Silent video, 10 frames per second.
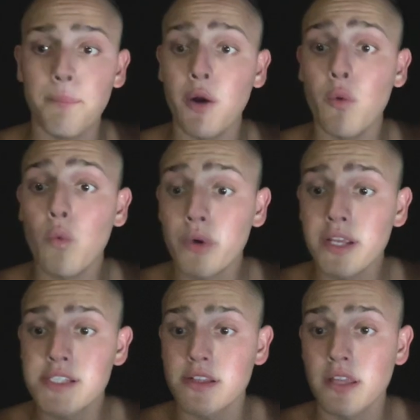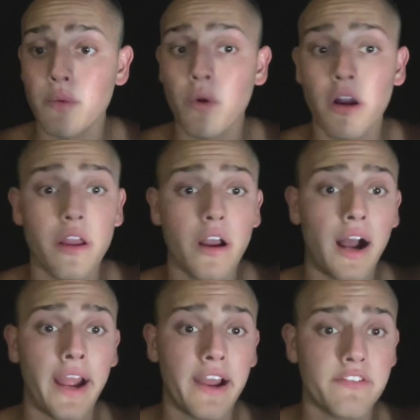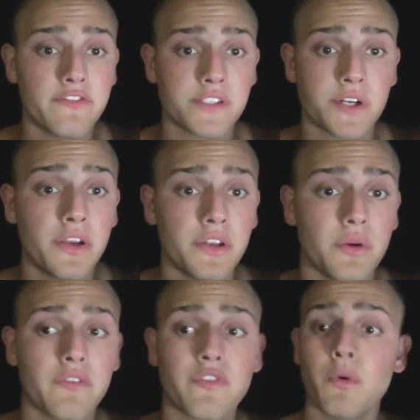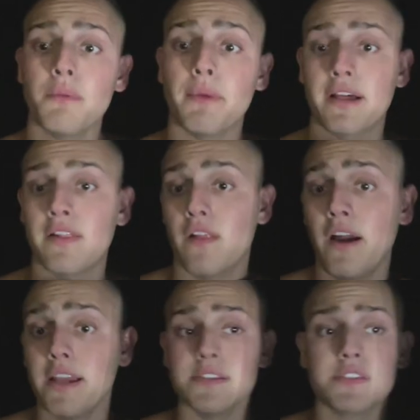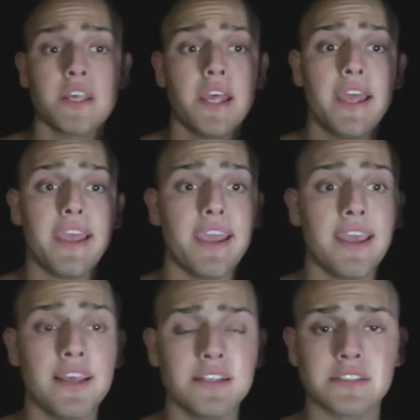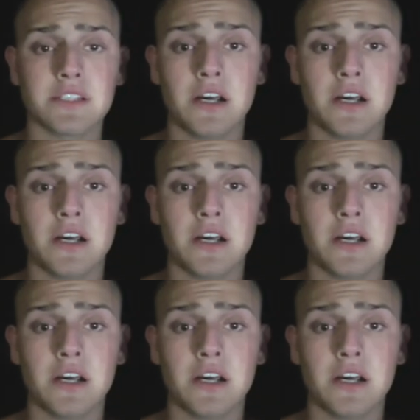But recently what I have started doing for one of my clients is,